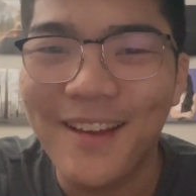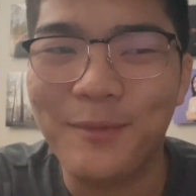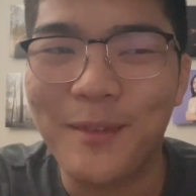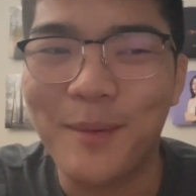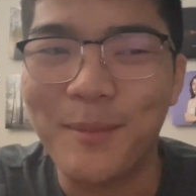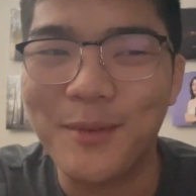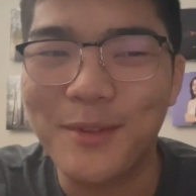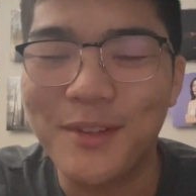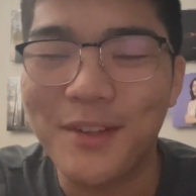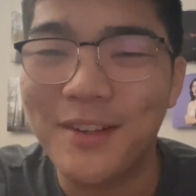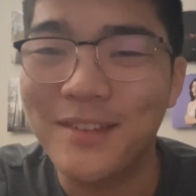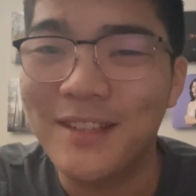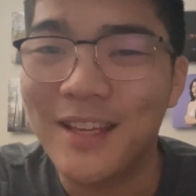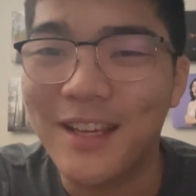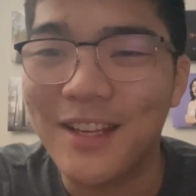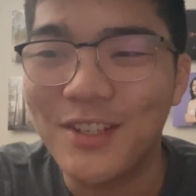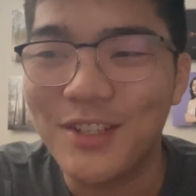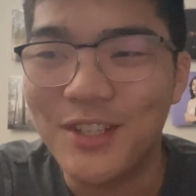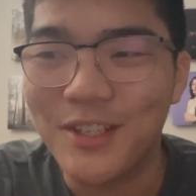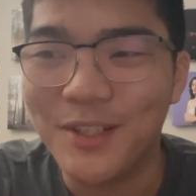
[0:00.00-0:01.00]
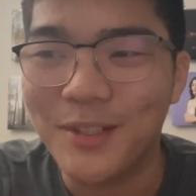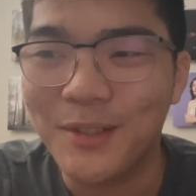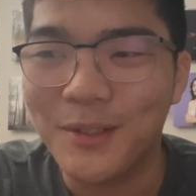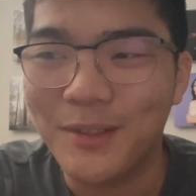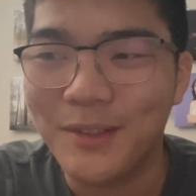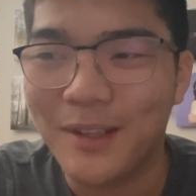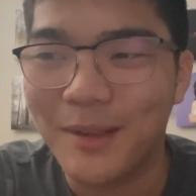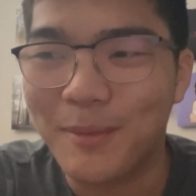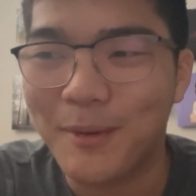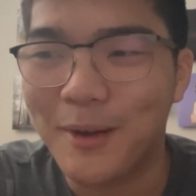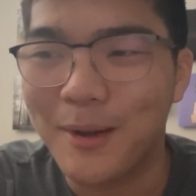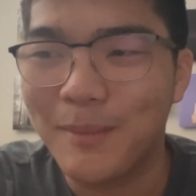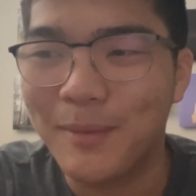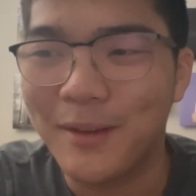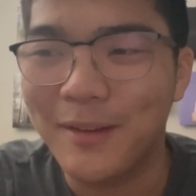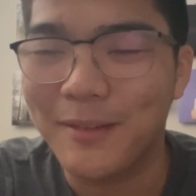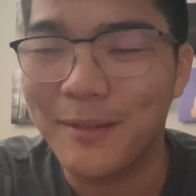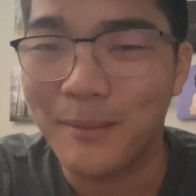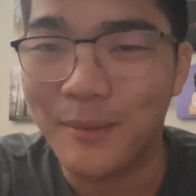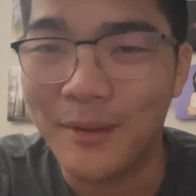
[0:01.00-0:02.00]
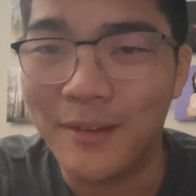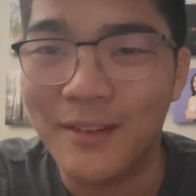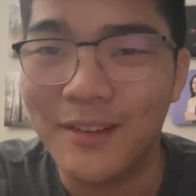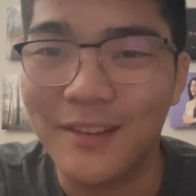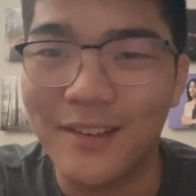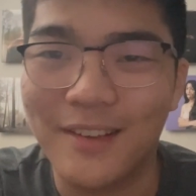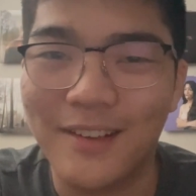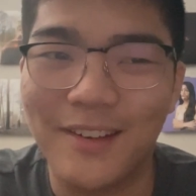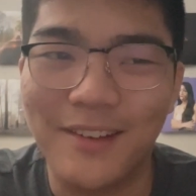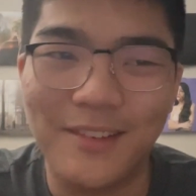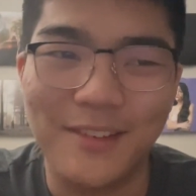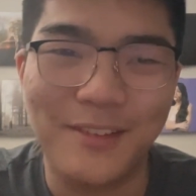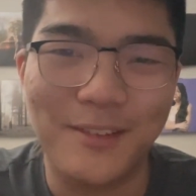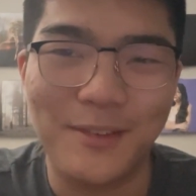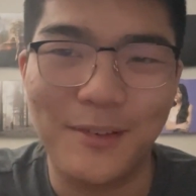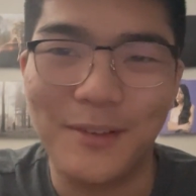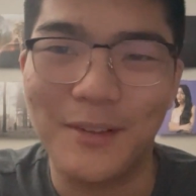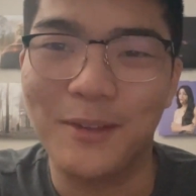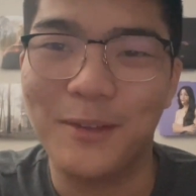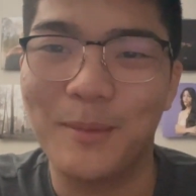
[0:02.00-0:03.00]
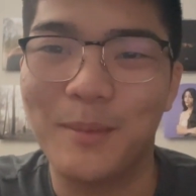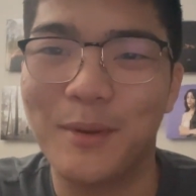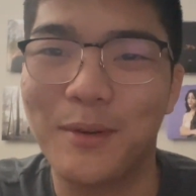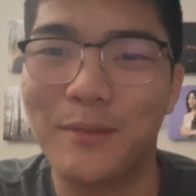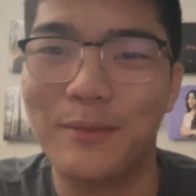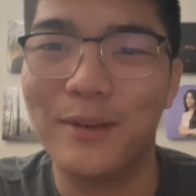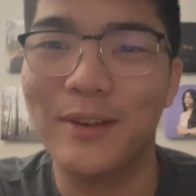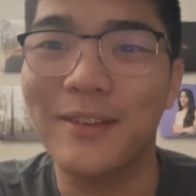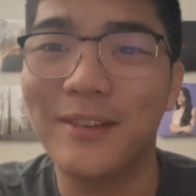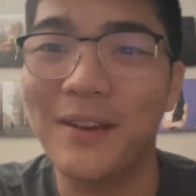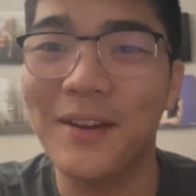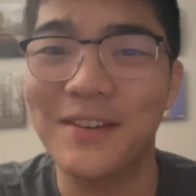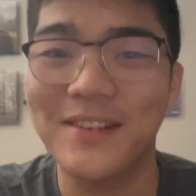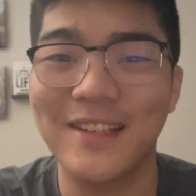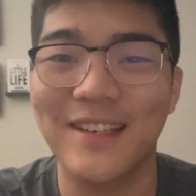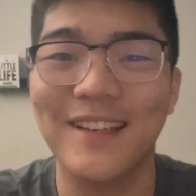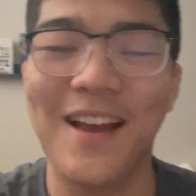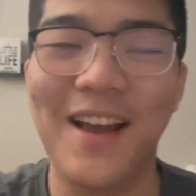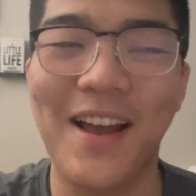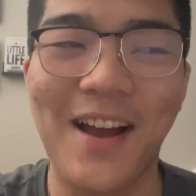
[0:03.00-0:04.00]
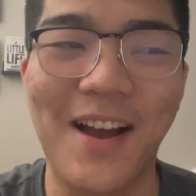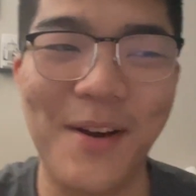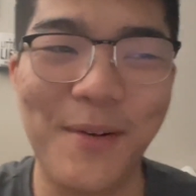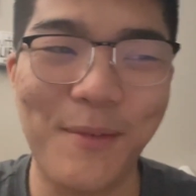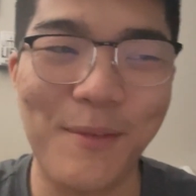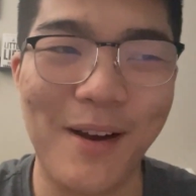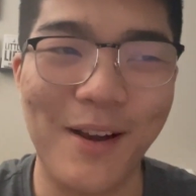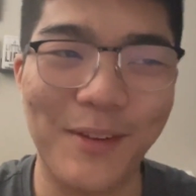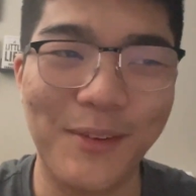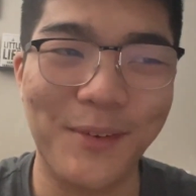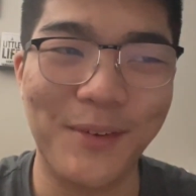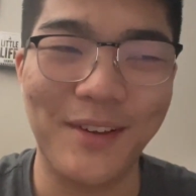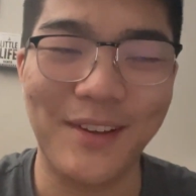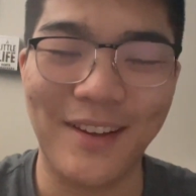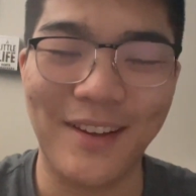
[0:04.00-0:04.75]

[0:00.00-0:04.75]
I'm just gonna take a chill, like probably play some music, and then just do a little bit of researching while doing the